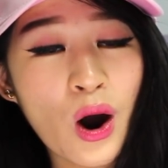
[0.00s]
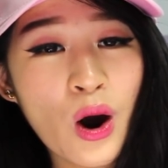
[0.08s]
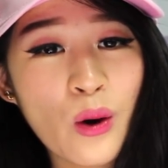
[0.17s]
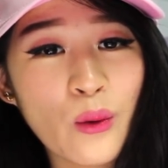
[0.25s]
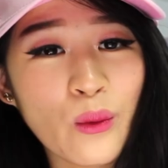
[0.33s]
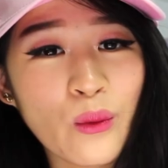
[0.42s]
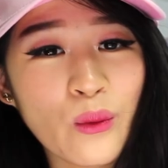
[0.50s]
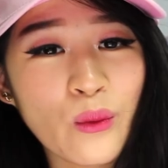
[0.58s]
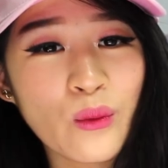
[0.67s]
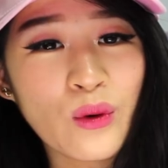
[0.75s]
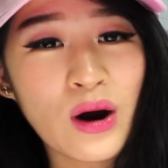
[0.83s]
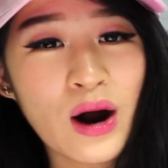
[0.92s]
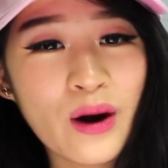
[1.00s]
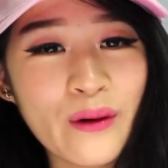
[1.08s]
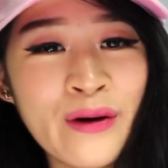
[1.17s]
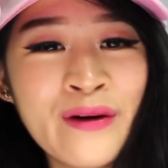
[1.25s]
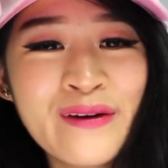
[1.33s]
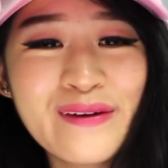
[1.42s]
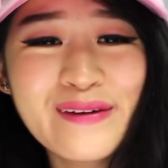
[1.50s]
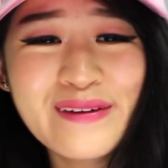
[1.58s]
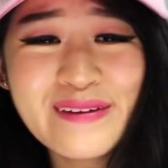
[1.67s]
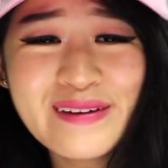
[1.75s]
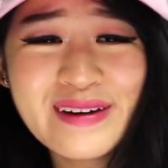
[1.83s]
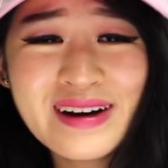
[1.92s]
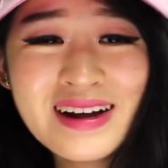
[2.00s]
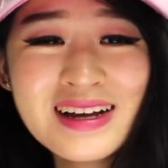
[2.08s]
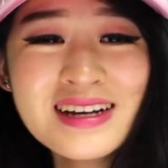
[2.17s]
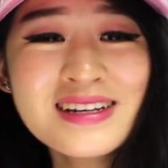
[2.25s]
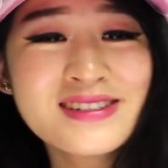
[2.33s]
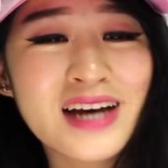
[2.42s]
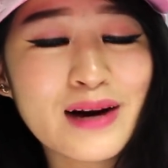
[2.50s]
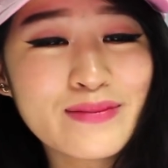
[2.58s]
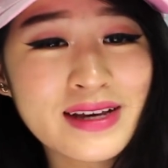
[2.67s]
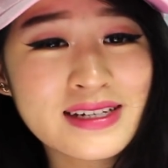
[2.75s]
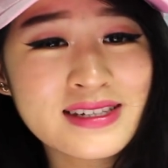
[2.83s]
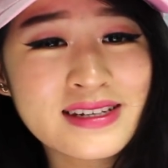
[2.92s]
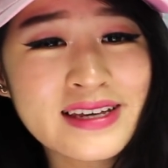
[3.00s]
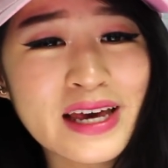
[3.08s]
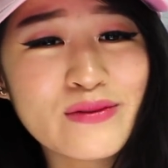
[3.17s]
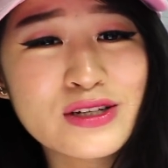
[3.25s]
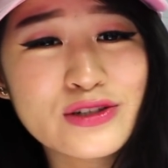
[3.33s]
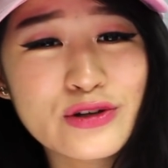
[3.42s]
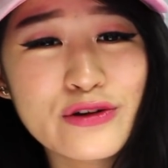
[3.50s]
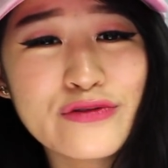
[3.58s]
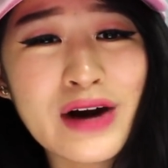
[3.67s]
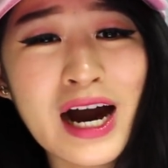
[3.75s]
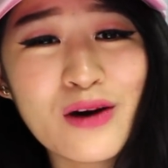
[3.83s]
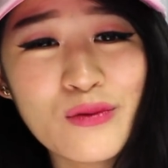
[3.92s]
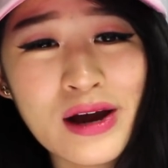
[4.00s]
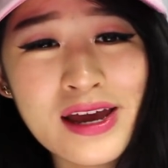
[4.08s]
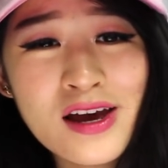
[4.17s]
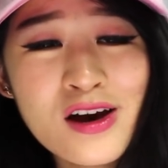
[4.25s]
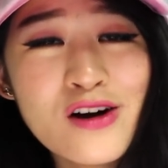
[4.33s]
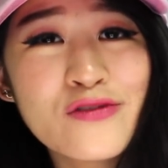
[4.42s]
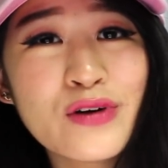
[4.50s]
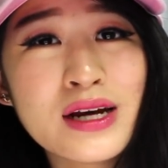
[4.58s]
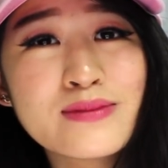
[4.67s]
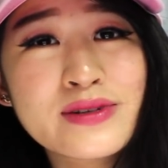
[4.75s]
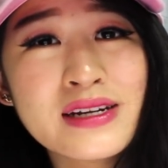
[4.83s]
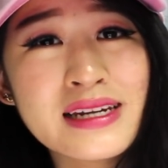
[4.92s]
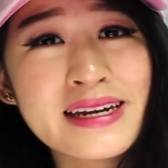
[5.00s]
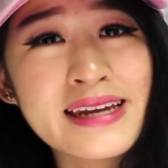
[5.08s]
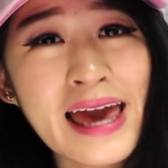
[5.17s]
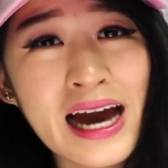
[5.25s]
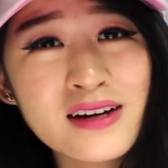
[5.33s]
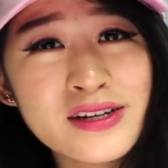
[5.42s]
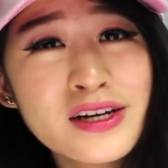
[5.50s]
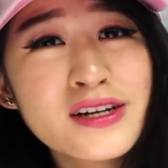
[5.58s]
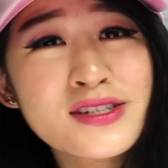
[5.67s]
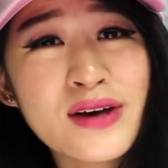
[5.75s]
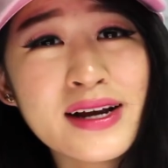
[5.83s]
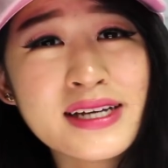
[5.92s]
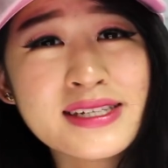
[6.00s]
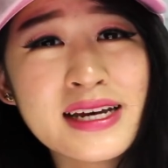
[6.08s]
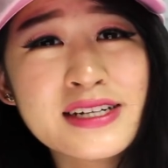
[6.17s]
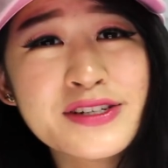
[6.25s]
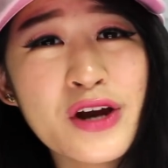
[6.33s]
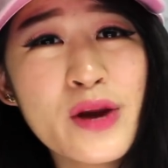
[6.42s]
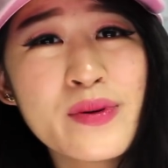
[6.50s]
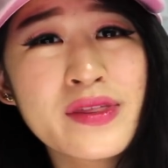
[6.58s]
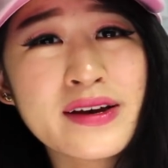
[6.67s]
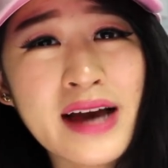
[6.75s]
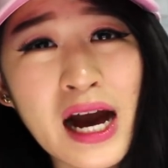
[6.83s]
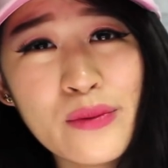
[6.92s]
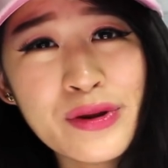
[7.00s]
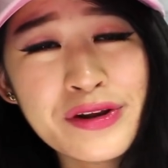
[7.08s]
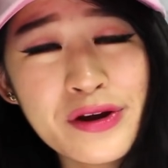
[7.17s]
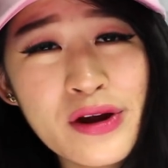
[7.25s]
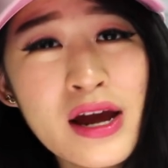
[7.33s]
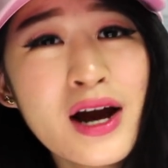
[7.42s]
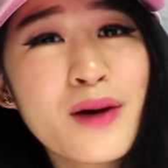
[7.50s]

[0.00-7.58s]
Oh. Oh. So I'm guessing it was too far away for him to lean out. So I guess he had to open the car window.